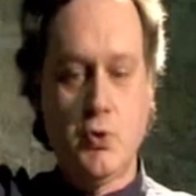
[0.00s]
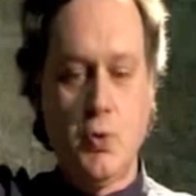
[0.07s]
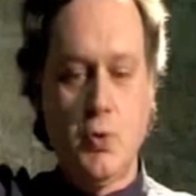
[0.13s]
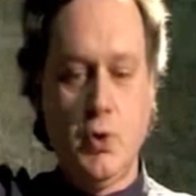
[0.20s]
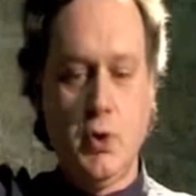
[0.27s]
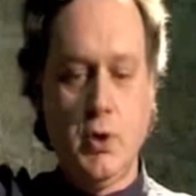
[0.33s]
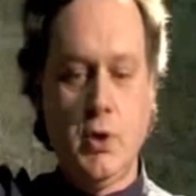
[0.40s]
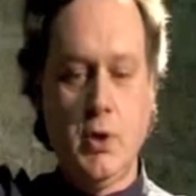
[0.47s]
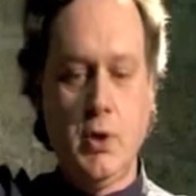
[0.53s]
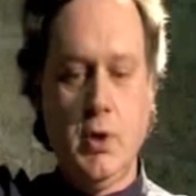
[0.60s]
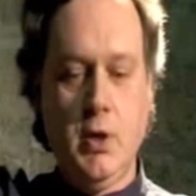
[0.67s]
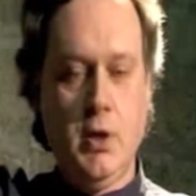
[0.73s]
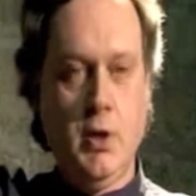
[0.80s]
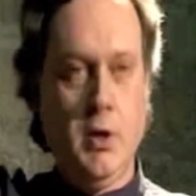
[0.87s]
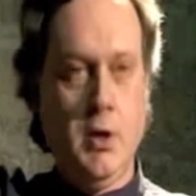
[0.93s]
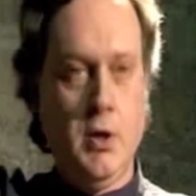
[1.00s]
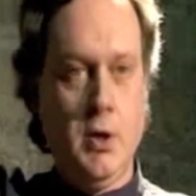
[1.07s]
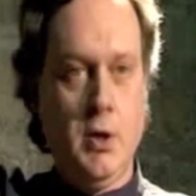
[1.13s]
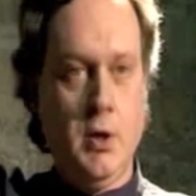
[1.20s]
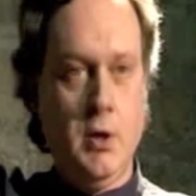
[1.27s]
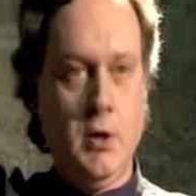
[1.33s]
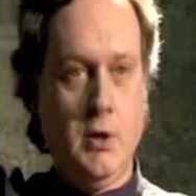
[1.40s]
All fingers
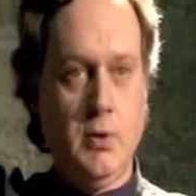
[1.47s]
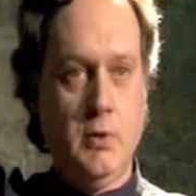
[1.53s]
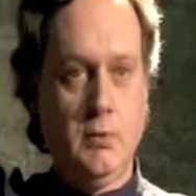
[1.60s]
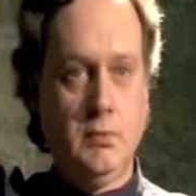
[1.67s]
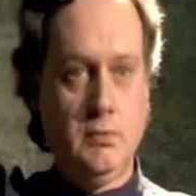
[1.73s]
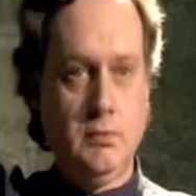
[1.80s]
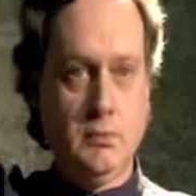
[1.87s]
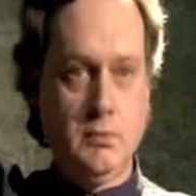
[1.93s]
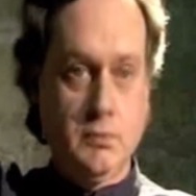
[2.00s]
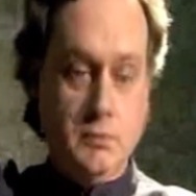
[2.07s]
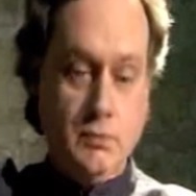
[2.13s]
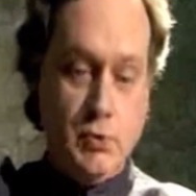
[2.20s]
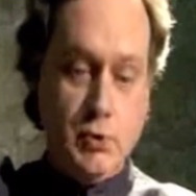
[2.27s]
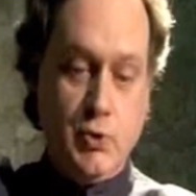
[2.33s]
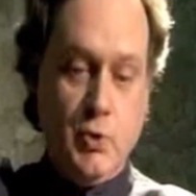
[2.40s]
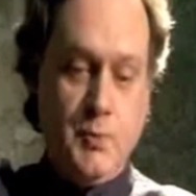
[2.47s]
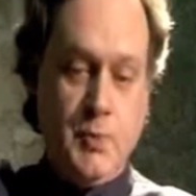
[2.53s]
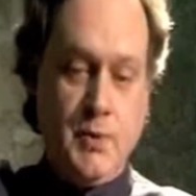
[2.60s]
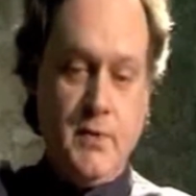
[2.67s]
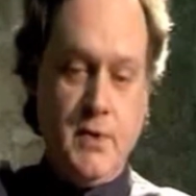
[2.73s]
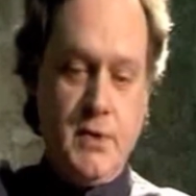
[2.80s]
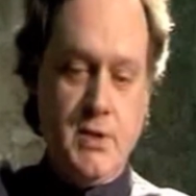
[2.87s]
must rest
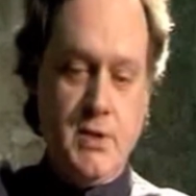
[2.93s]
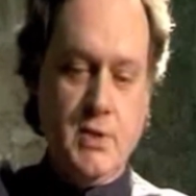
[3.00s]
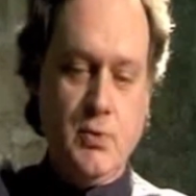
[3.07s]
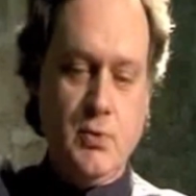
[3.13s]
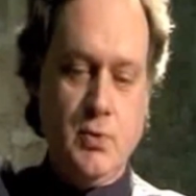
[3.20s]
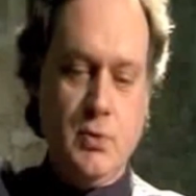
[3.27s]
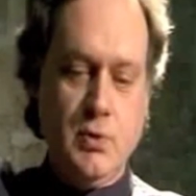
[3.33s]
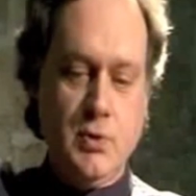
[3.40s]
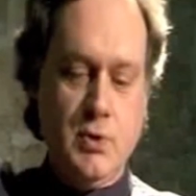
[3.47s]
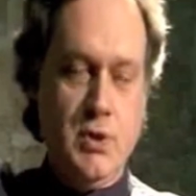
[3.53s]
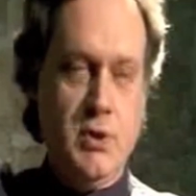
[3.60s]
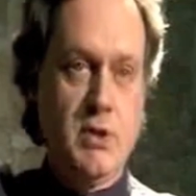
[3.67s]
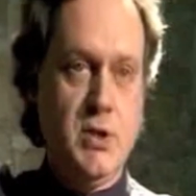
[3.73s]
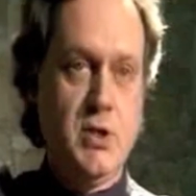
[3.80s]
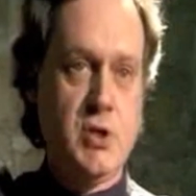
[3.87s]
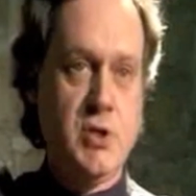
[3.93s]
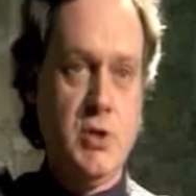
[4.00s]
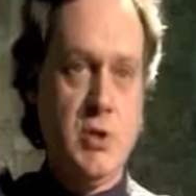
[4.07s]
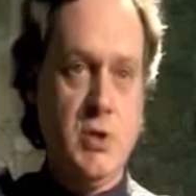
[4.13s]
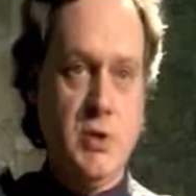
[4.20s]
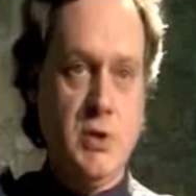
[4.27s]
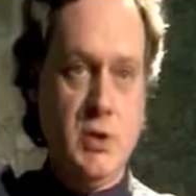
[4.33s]
relaxed on the
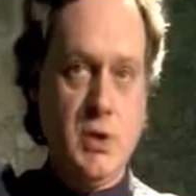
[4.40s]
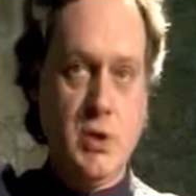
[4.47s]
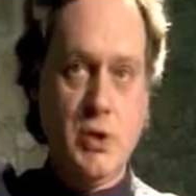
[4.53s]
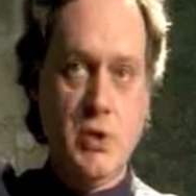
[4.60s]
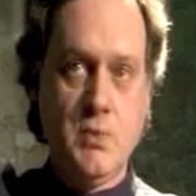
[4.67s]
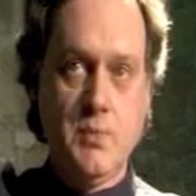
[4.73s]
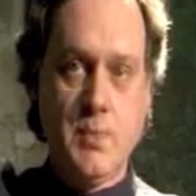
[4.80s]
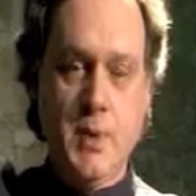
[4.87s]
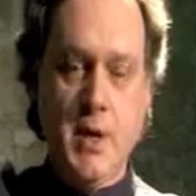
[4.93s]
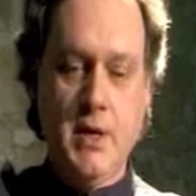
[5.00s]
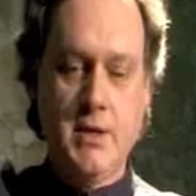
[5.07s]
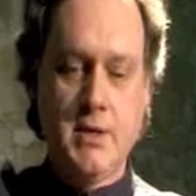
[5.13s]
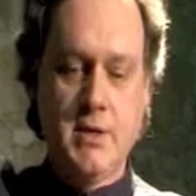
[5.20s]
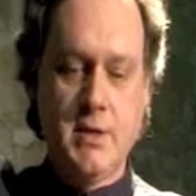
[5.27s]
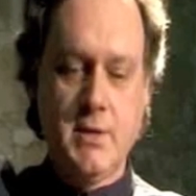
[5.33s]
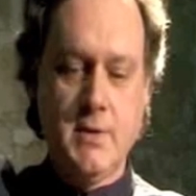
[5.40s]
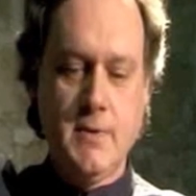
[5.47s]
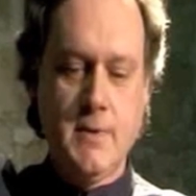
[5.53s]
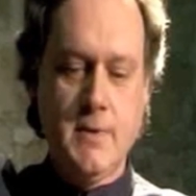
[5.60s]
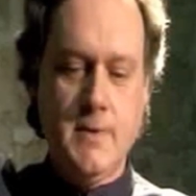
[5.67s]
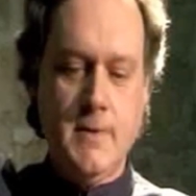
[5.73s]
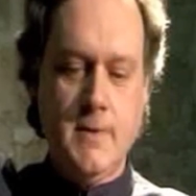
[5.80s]
bow, apart from the
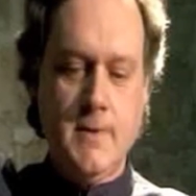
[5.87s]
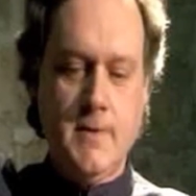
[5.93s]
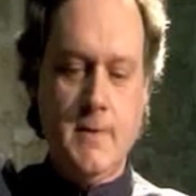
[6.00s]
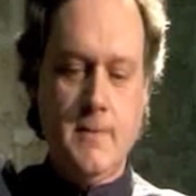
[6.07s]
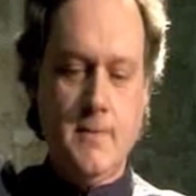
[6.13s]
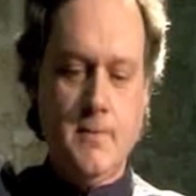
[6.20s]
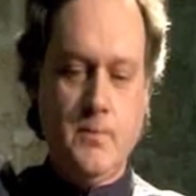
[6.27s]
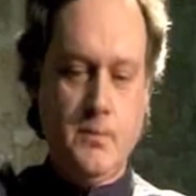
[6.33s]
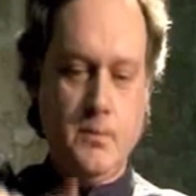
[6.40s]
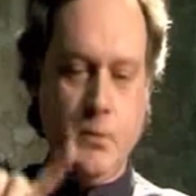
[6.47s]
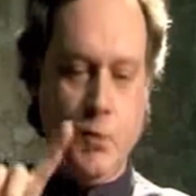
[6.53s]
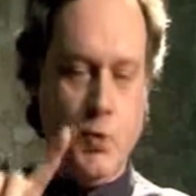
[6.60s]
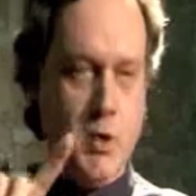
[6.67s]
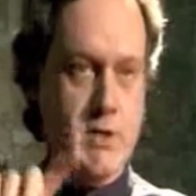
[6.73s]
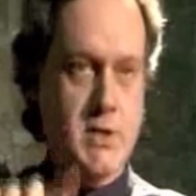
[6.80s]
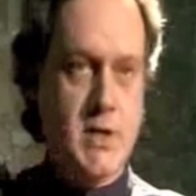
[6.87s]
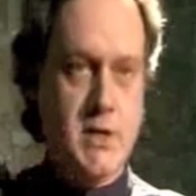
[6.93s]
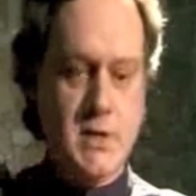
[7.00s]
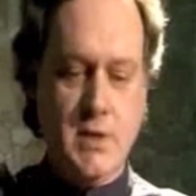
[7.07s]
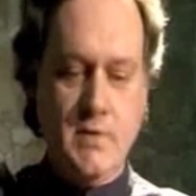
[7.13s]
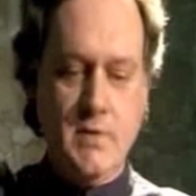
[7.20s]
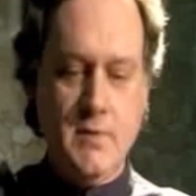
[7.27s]
little finger,
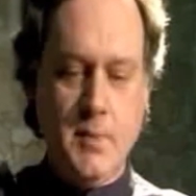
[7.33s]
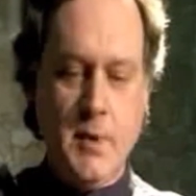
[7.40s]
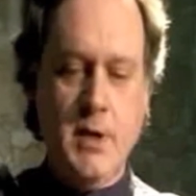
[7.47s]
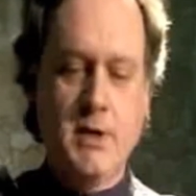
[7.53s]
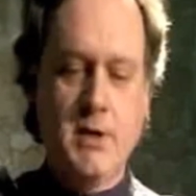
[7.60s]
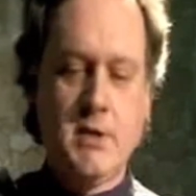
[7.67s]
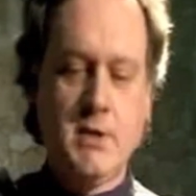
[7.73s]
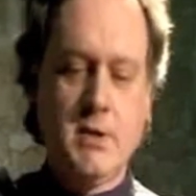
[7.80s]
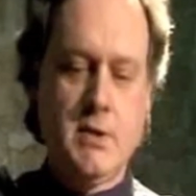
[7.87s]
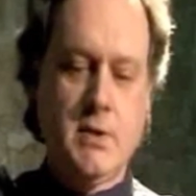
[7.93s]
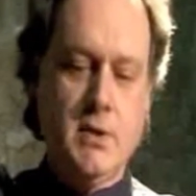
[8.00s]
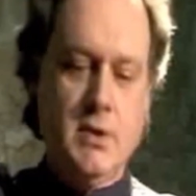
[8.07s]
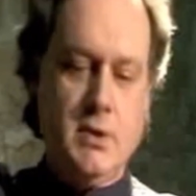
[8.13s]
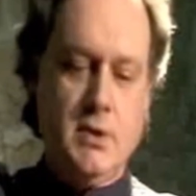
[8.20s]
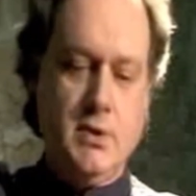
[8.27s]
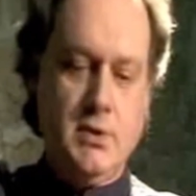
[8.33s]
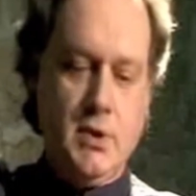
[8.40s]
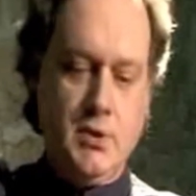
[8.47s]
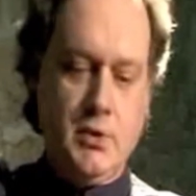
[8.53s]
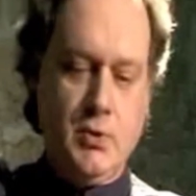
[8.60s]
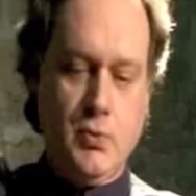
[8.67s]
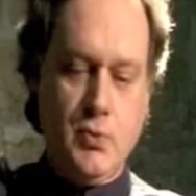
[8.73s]
which functions
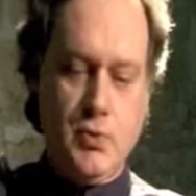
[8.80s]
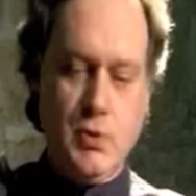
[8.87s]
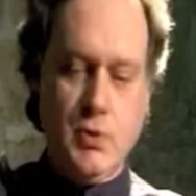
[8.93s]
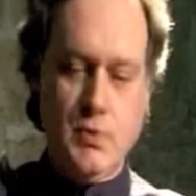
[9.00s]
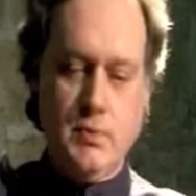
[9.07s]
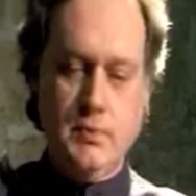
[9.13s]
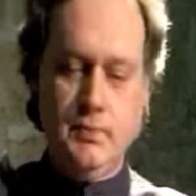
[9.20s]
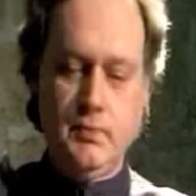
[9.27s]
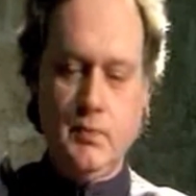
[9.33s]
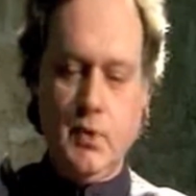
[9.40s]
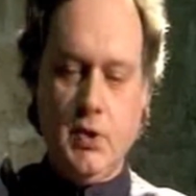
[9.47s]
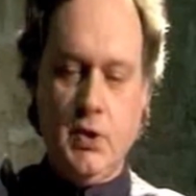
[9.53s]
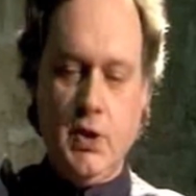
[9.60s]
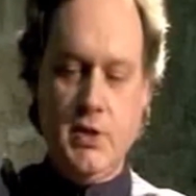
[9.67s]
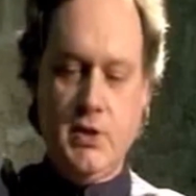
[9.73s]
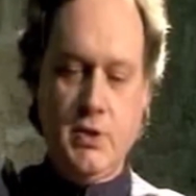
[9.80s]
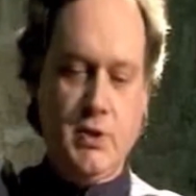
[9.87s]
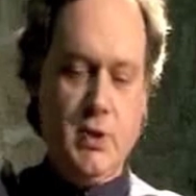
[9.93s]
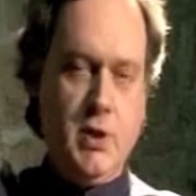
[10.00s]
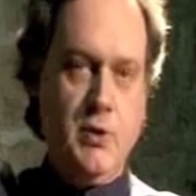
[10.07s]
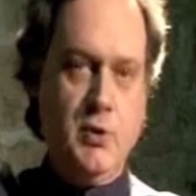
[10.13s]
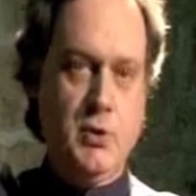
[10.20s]
as a
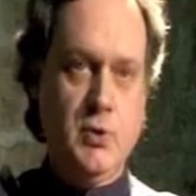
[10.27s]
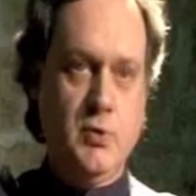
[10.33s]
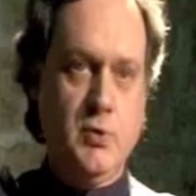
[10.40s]
counterweight.